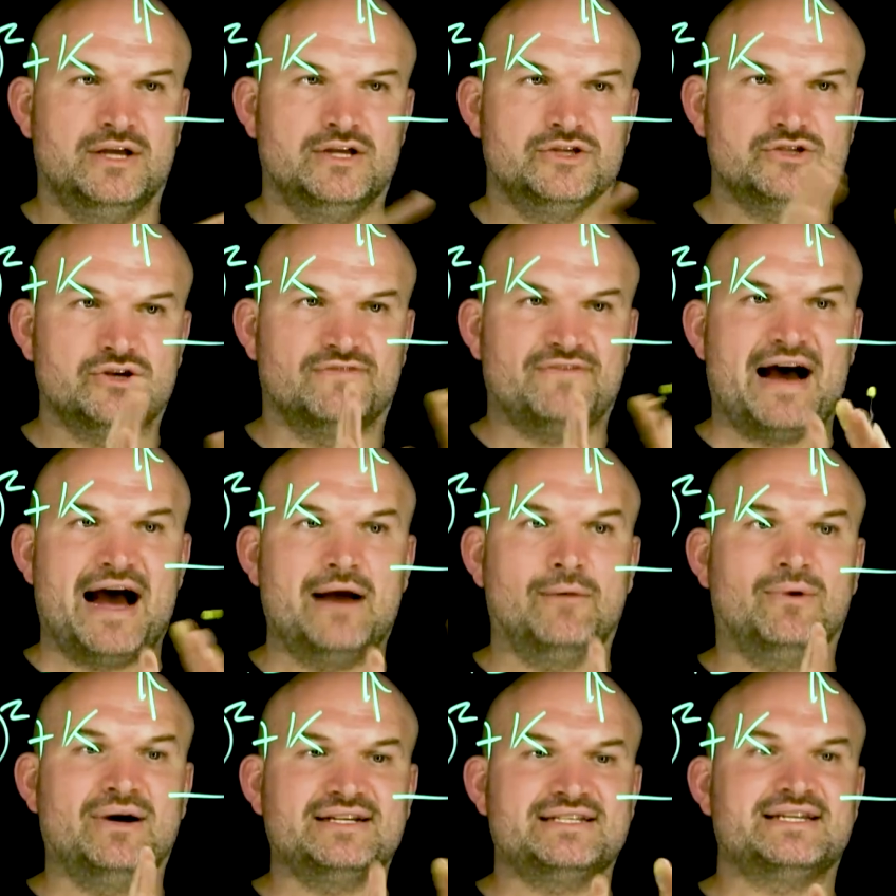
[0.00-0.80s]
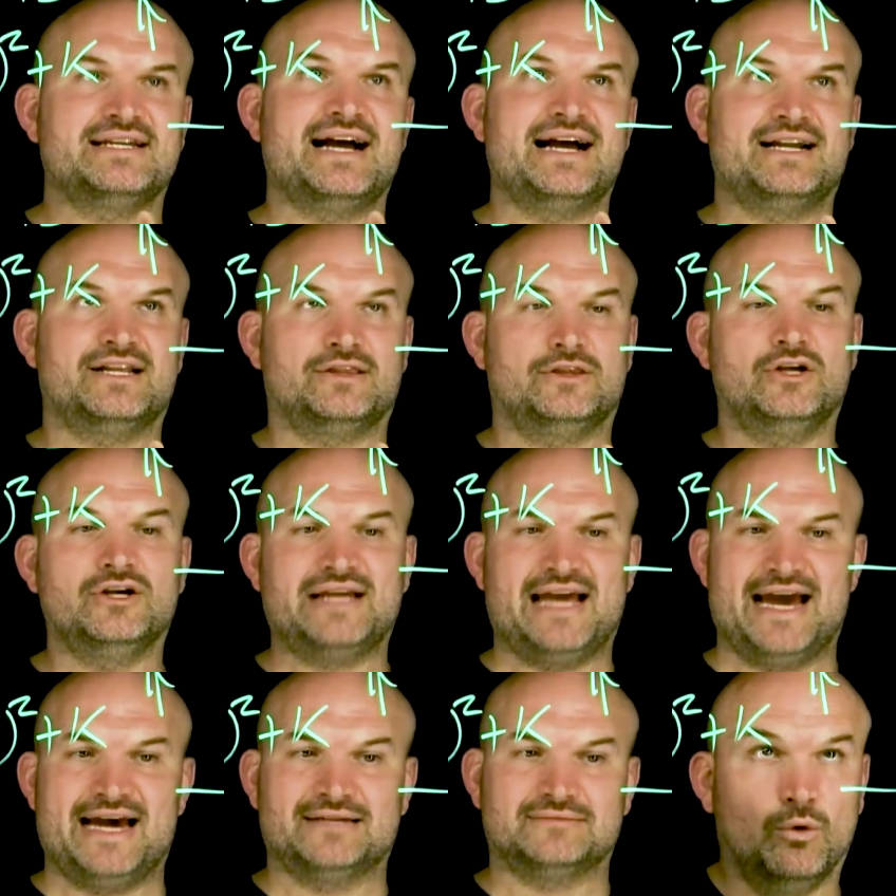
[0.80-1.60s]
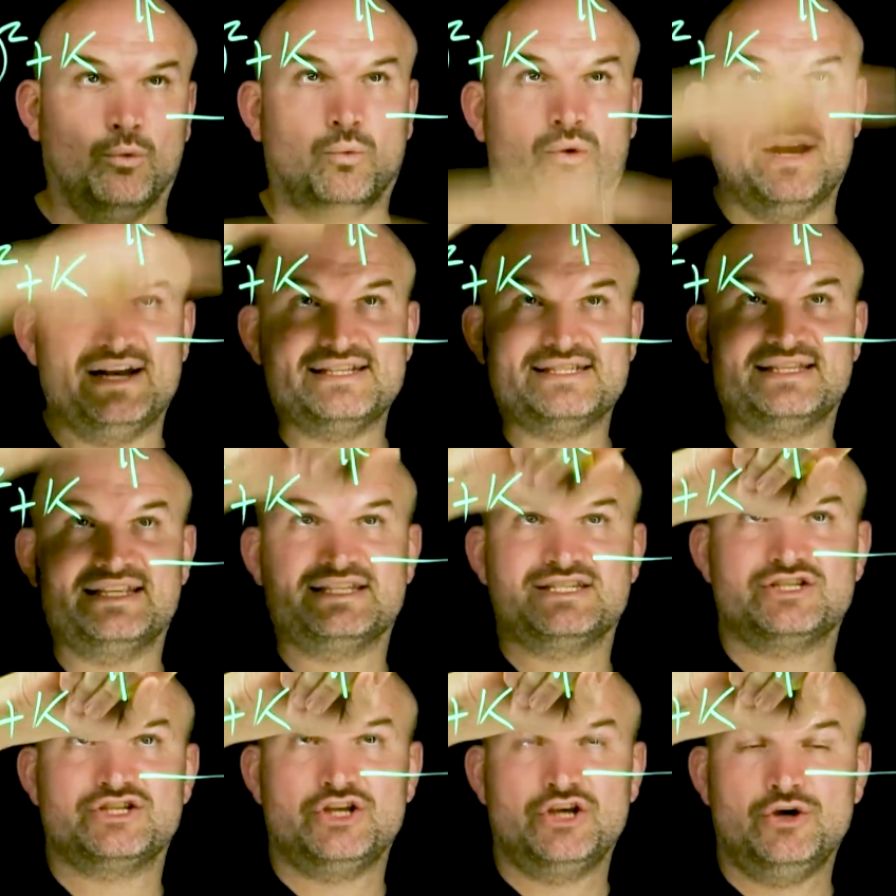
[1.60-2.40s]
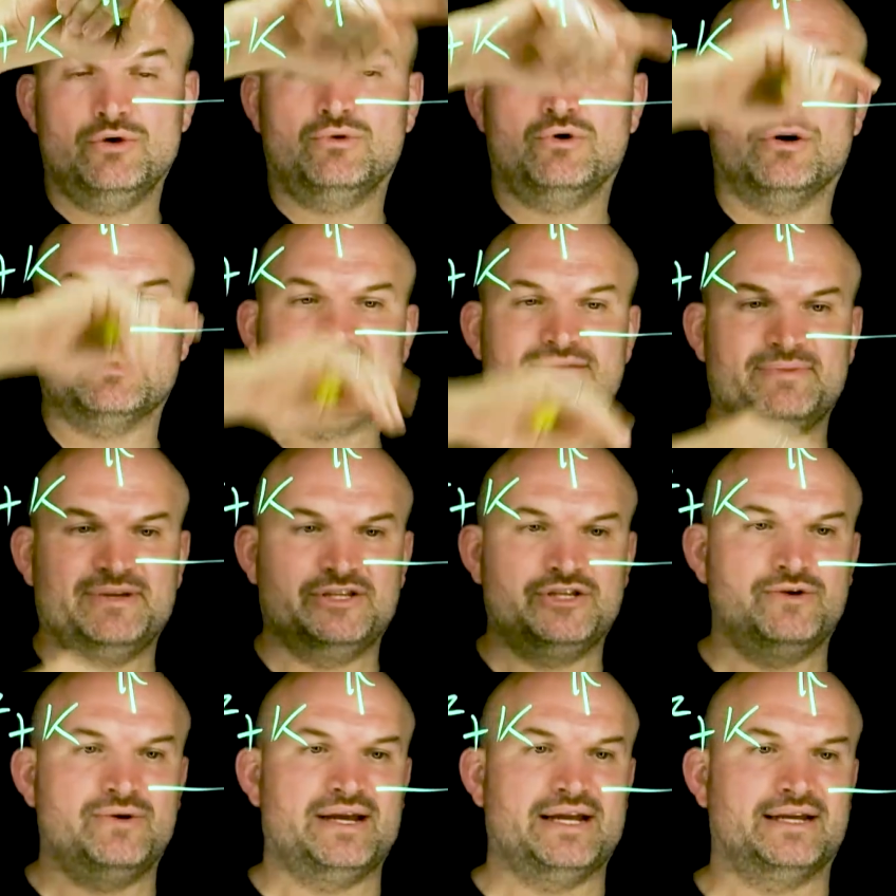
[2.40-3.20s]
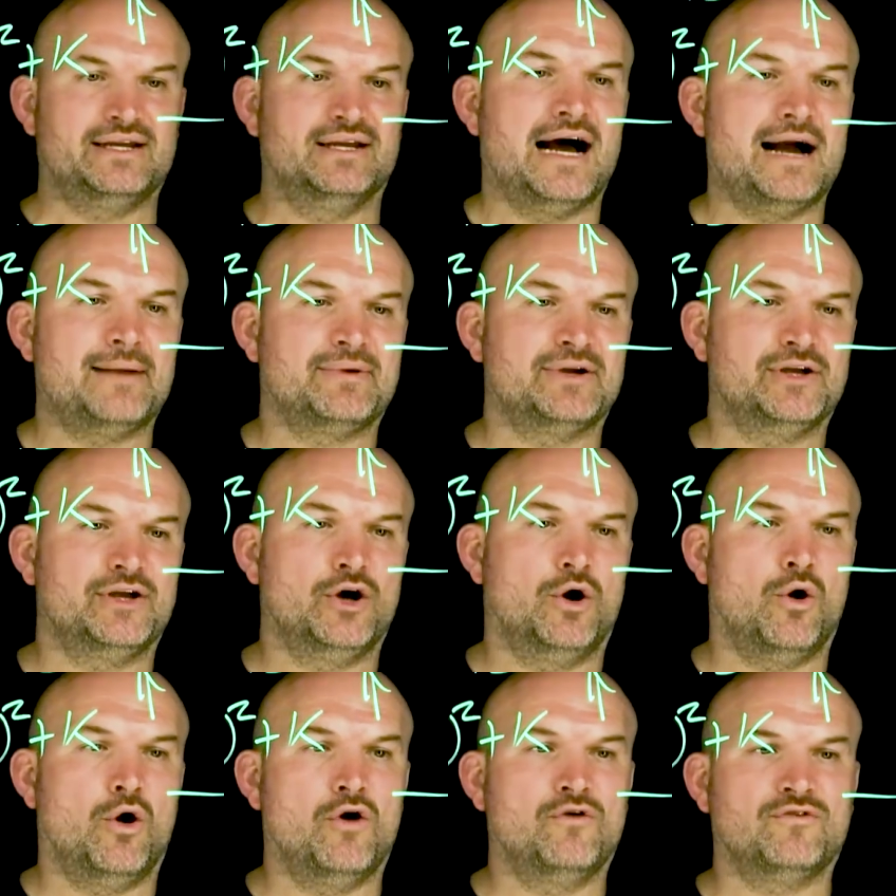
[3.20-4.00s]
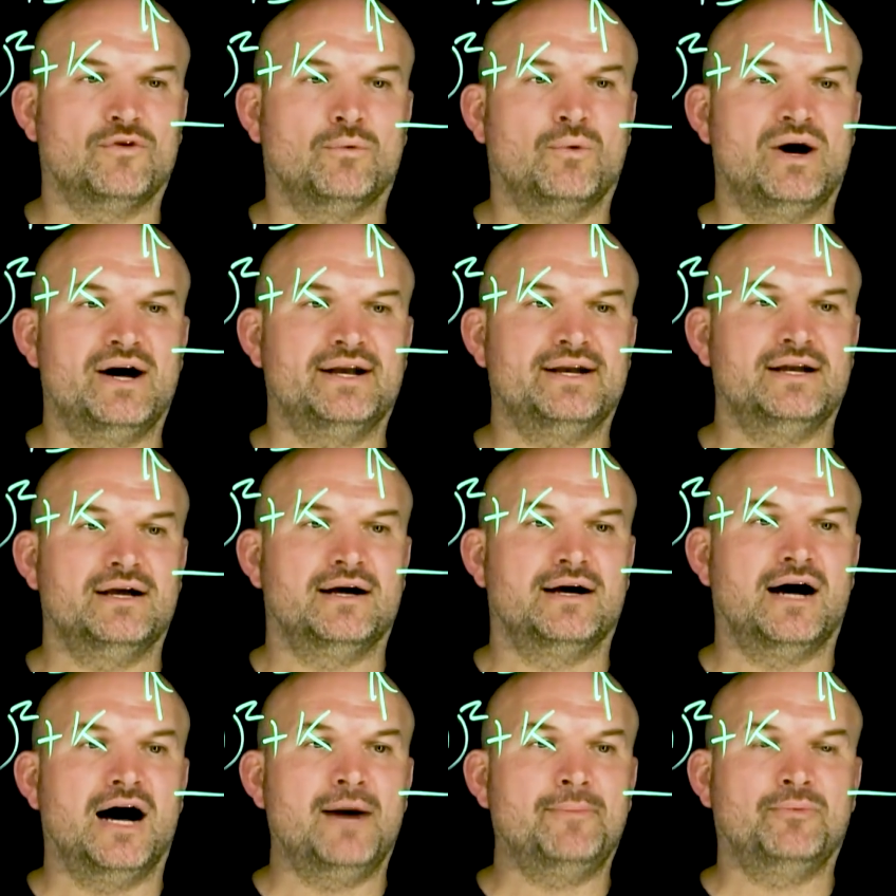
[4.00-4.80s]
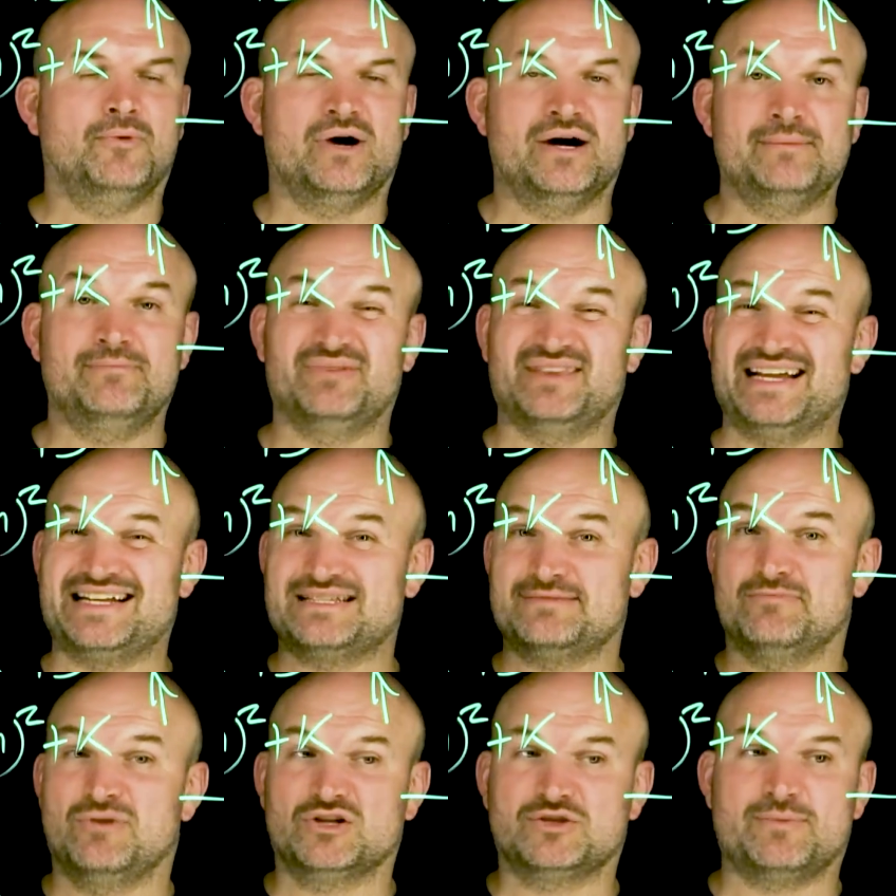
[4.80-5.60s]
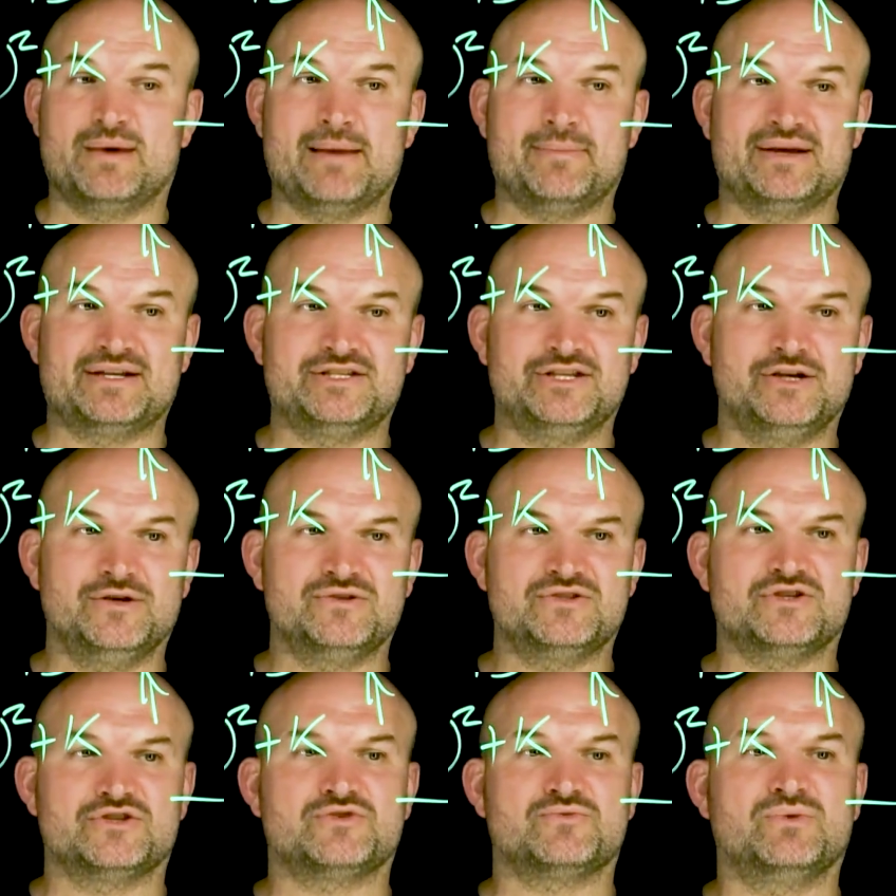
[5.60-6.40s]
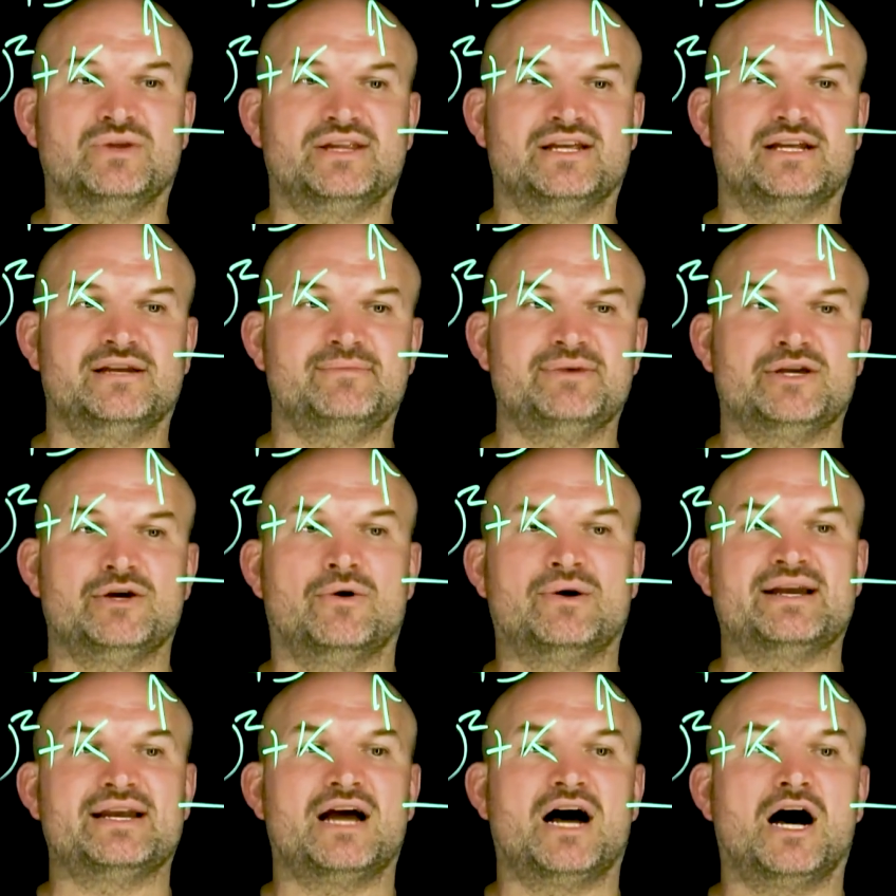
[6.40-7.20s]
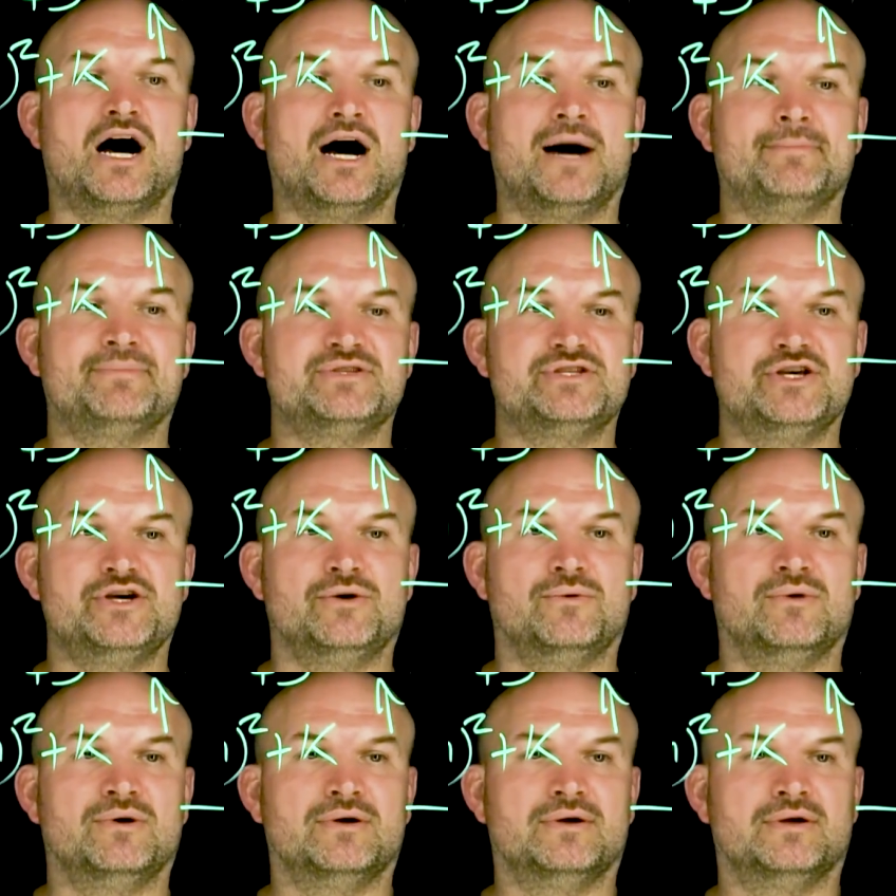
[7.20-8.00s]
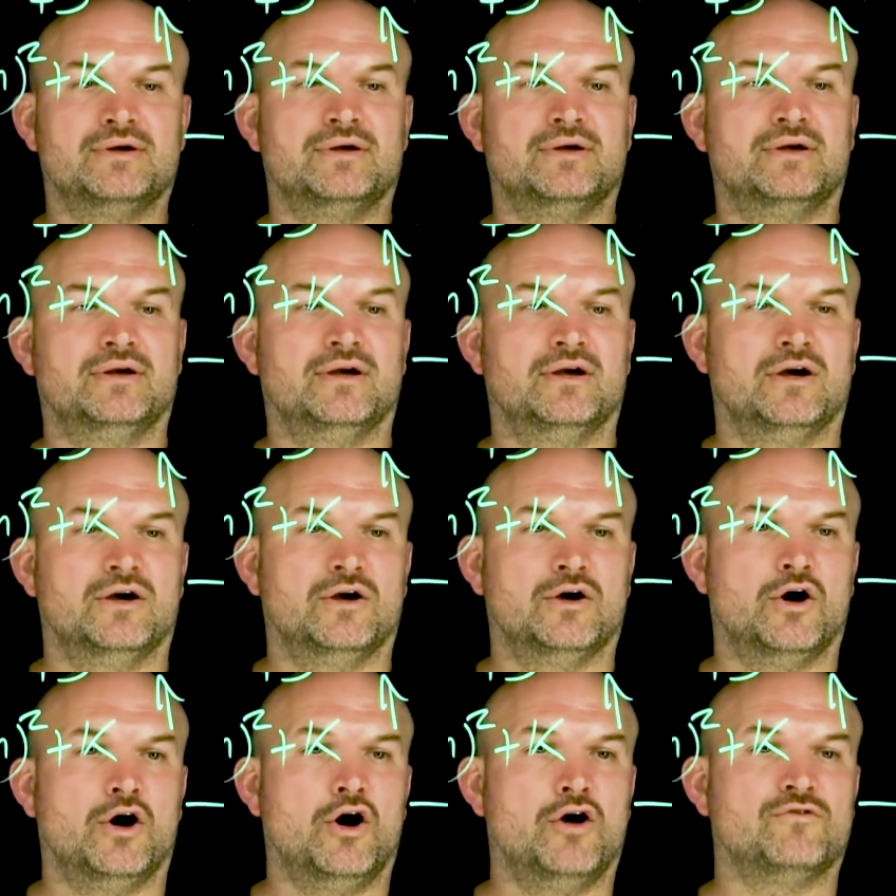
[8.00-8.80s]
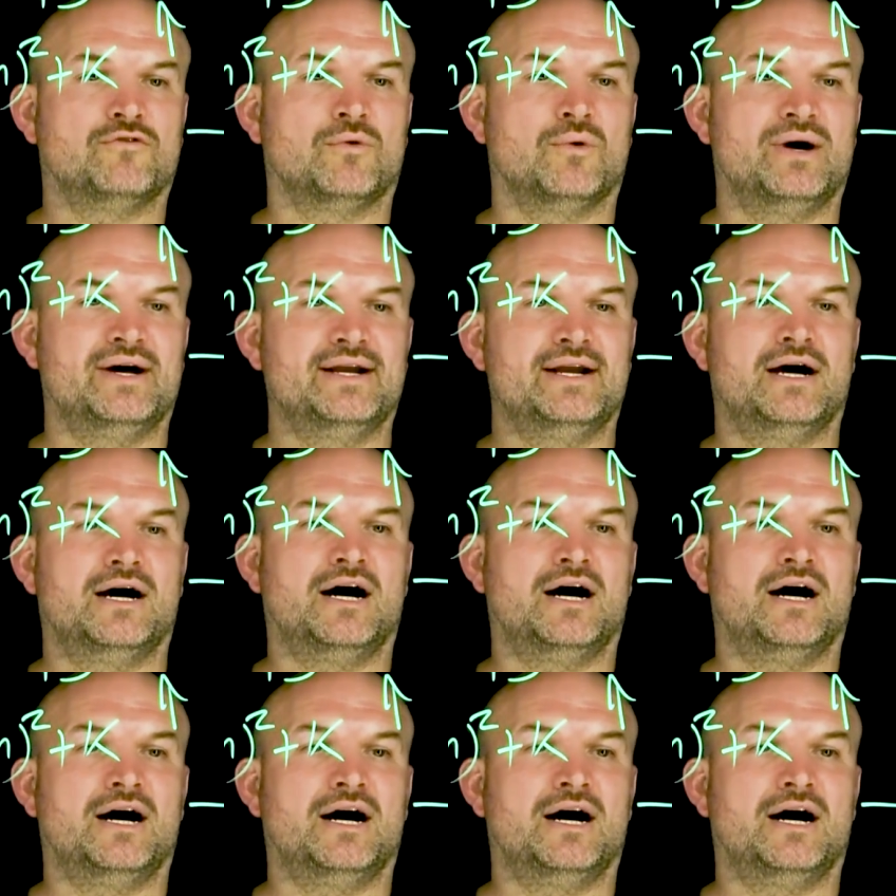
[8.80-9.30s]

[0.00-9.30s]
So if I want to kind of look at what is this two going to be doing, I'm going to go over one, up one, but that's multiplied by two. So it's really going to be going up two over 1,